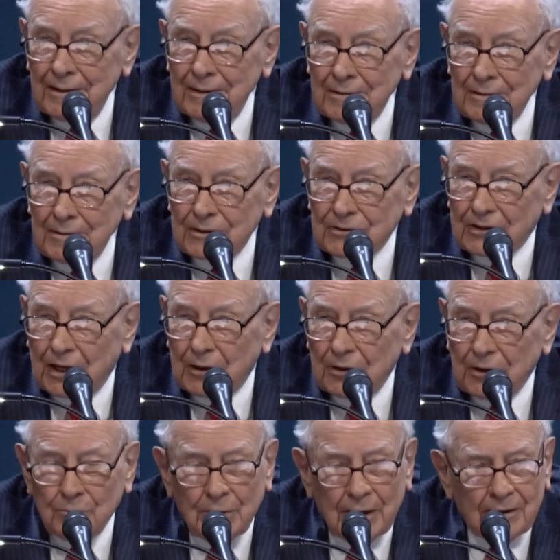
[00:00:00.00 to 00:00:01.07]
let's say
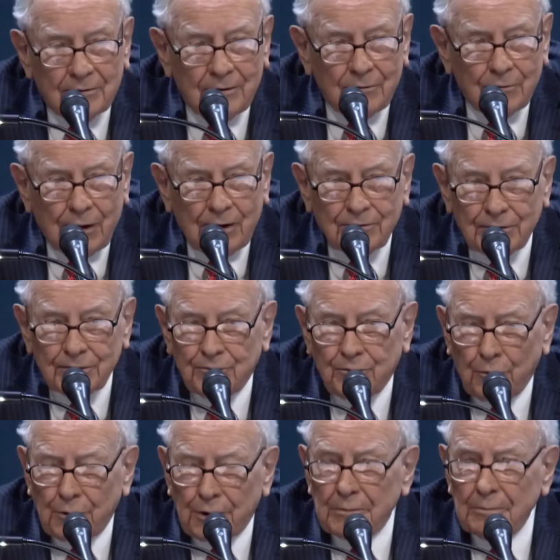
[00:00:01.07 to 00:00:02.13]
that we have a roughly
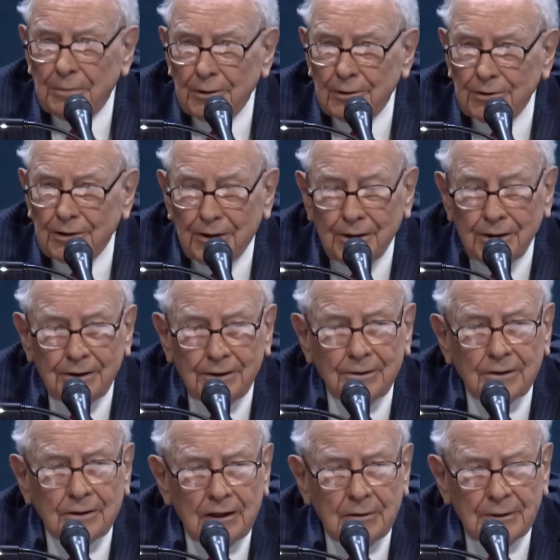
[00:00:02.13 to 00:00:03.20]
40 billion a
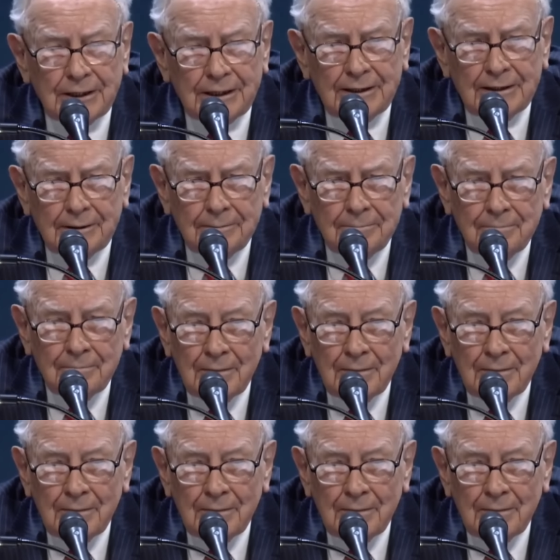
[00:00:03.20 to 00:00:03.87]
year coming in,